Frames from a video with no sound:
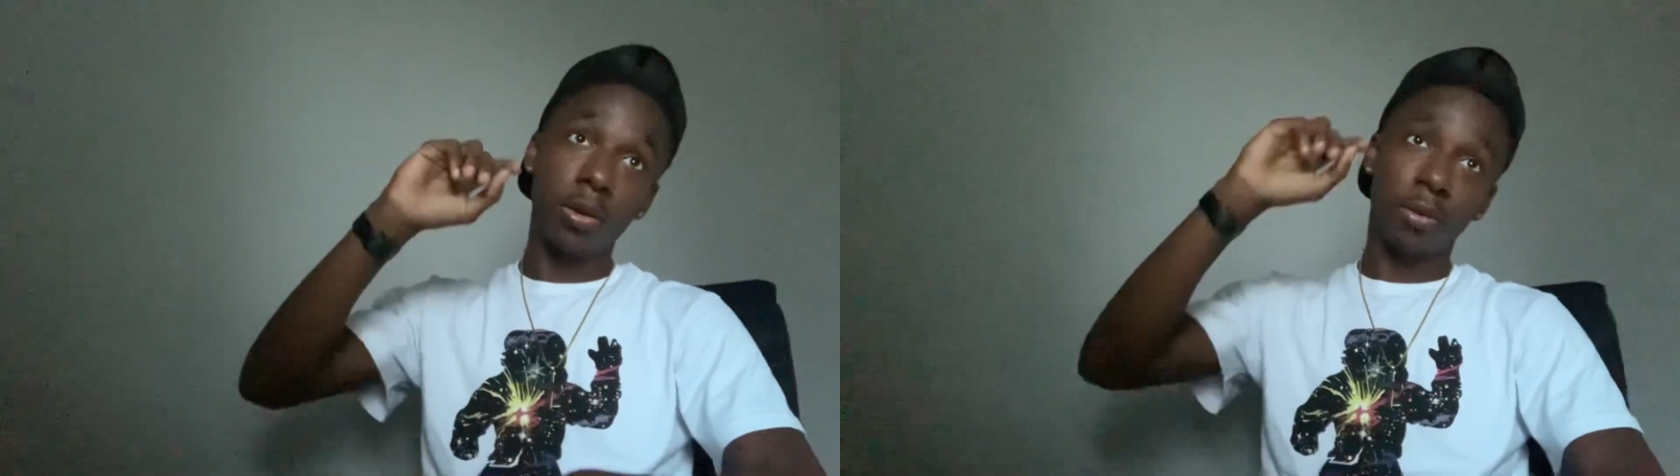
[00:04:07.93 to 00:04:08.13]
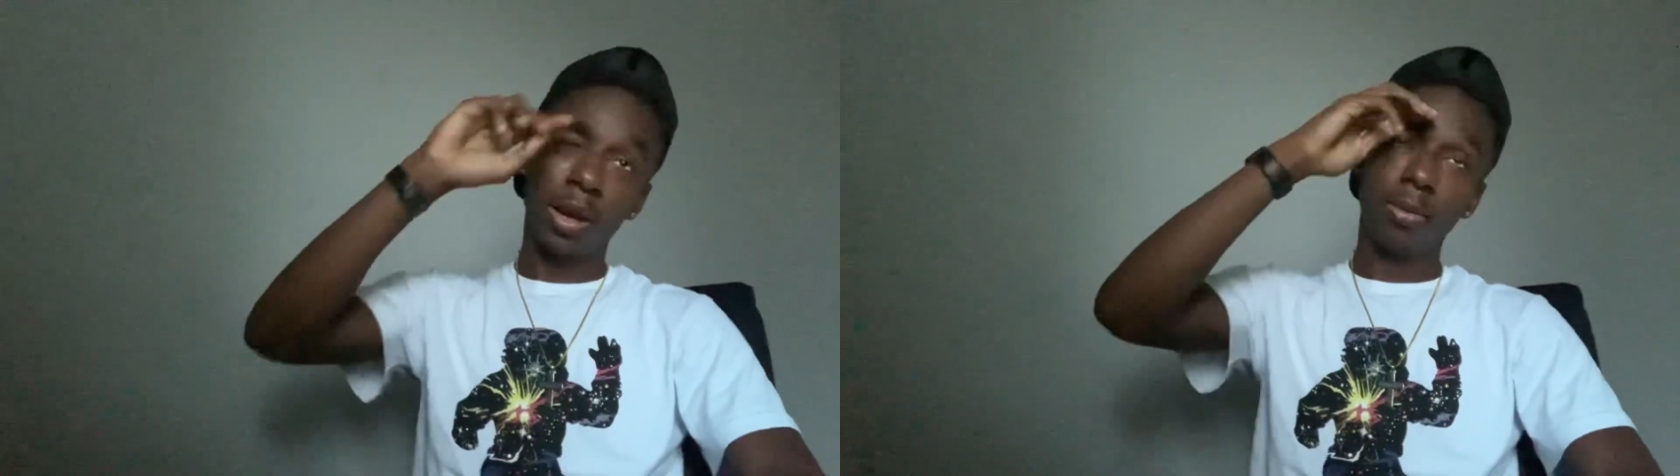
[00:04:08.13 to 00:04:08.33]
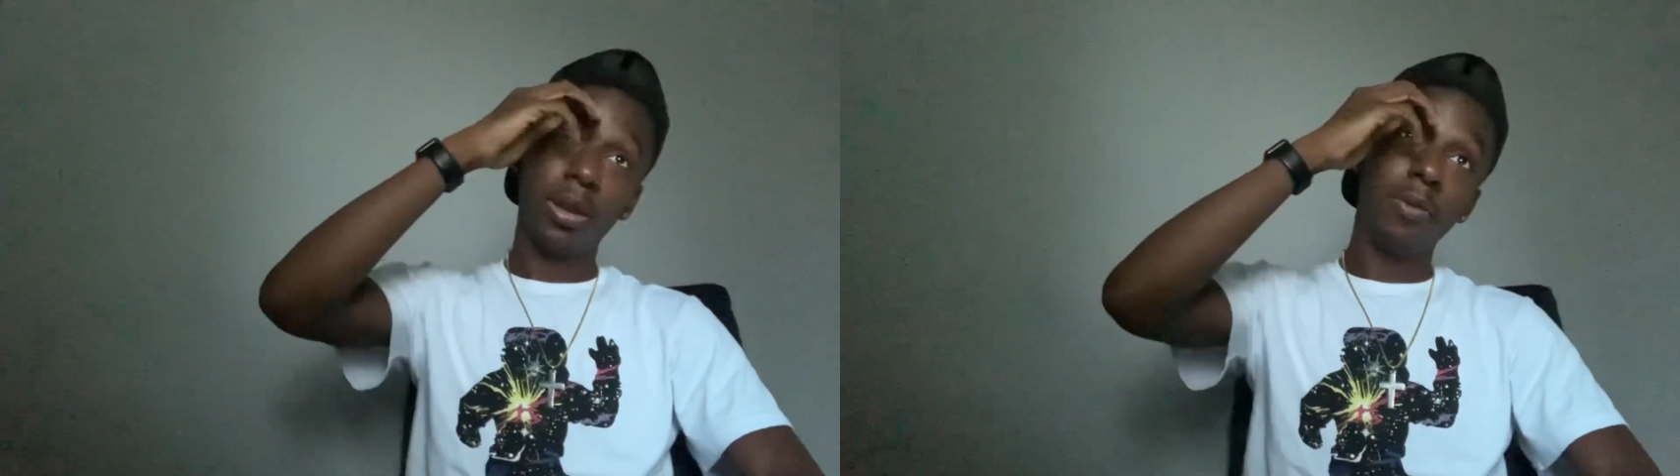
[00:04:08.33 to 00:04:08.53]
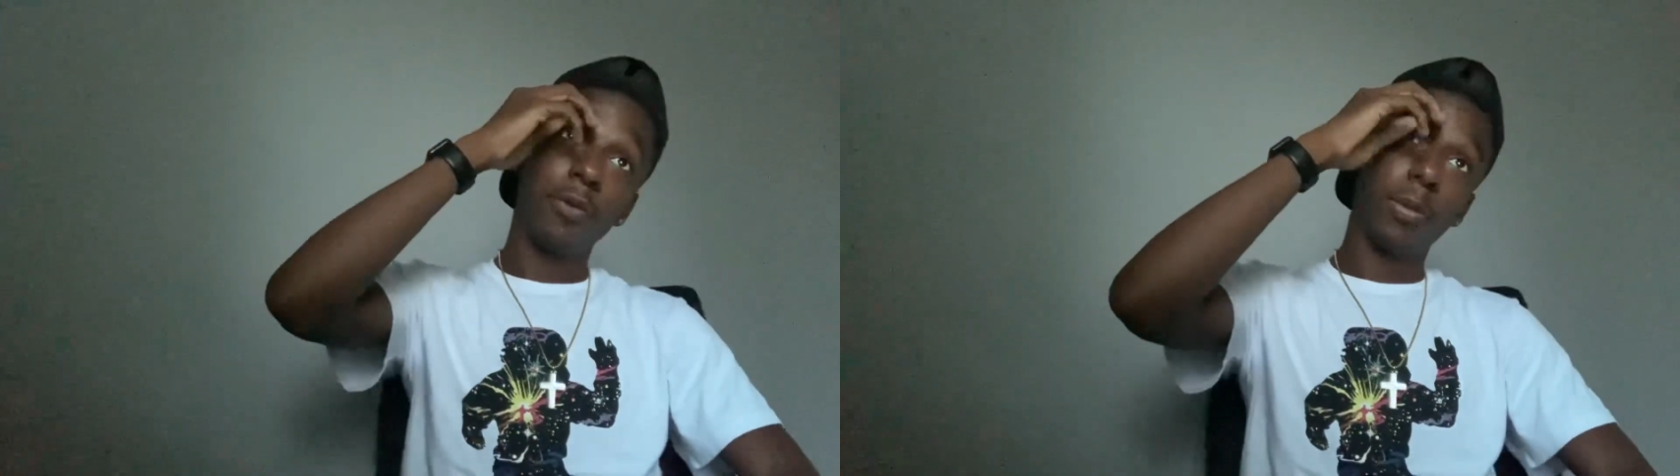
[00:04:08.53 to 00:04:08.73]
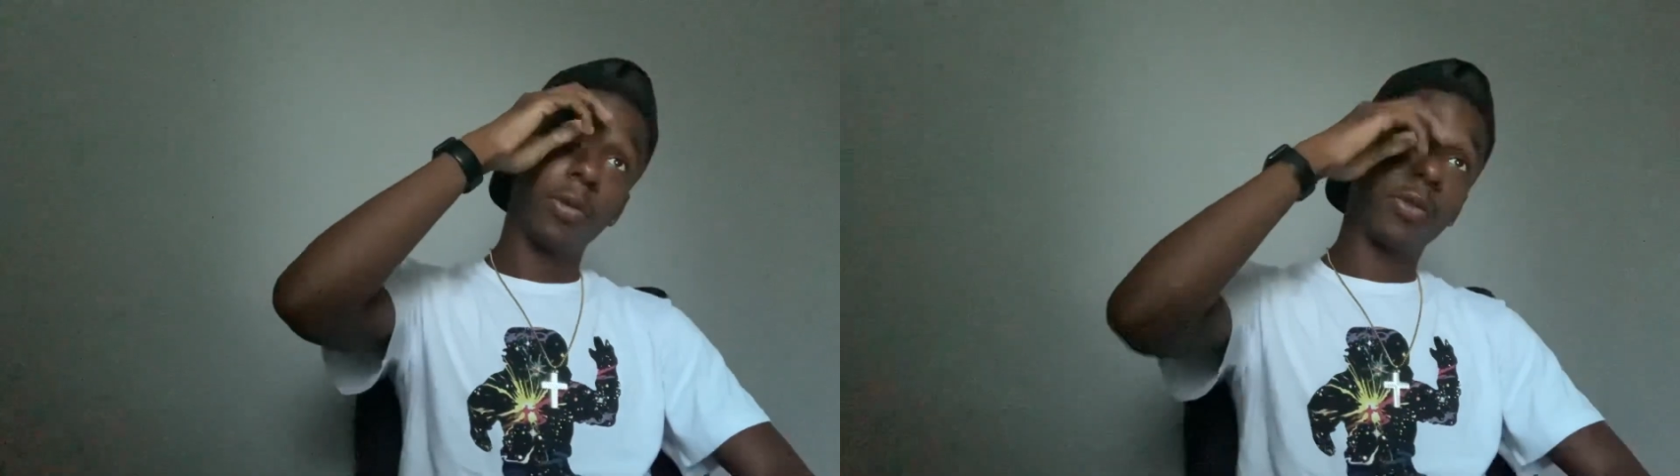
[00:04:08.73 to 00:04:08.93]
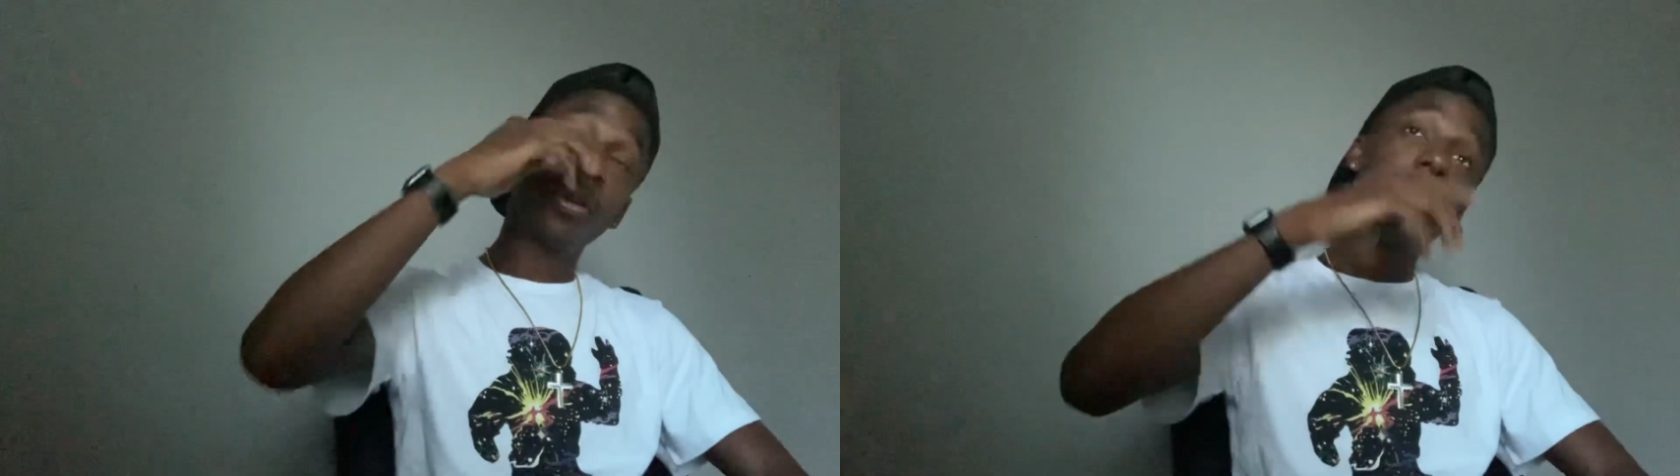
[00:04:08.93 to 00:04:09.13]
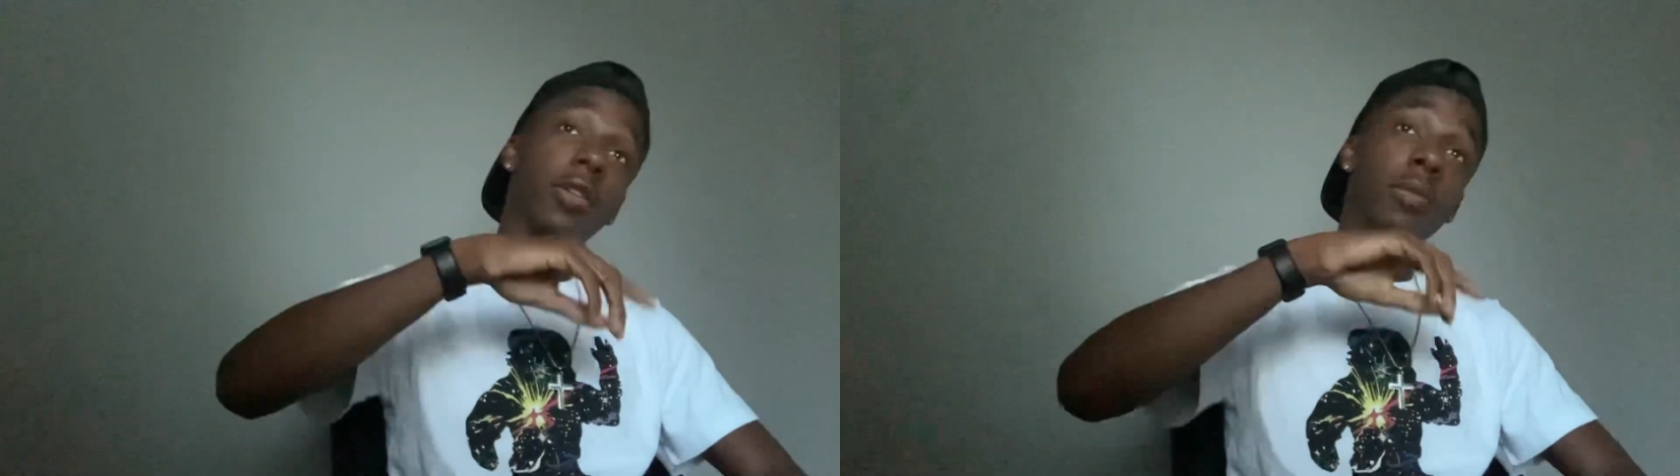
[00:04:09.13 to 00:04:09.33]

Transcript: when I'm leaving from his crib,